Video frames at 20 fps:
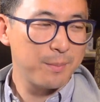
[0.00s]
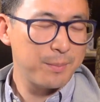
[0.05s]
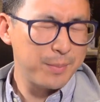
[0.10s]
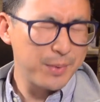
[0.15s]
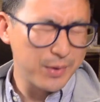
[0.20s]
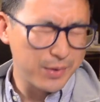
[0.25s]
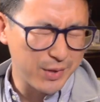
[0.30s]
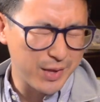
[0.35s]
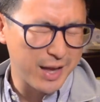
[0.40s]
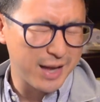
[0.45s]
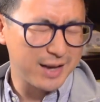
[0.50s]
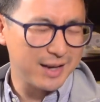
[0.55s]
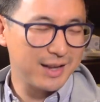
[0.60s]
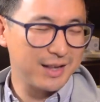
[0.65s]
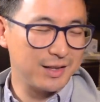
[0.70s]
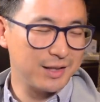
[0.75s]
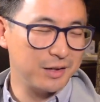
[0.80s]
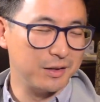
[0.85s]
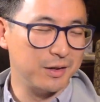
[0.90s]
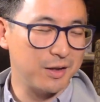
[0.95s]
but that
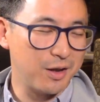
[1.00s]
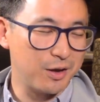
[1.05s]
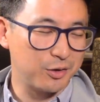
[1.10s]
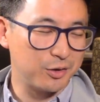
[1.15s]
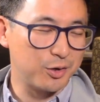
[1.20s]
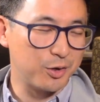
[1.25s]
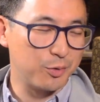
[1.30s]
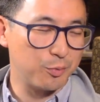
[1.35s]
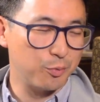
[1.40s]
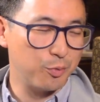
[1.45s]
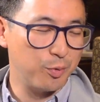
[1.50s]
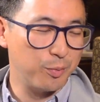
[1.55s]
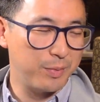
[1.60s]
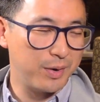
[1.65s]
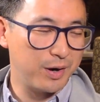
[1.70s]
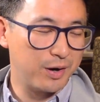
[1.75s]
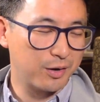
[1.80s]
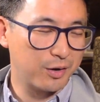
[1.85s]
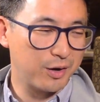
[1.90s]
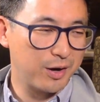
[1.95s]
in the long term will
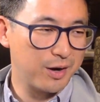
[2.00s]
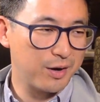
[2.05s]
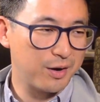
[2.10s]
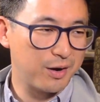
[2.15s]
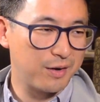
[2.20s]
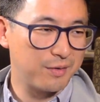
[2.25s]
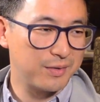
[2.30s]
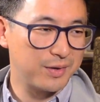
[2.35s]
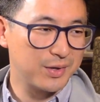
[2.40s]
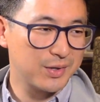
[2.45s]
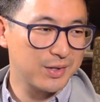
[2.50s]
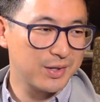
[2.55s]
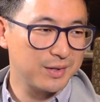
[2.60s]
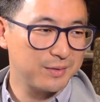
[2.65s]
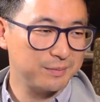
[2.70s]
bear a great harvest.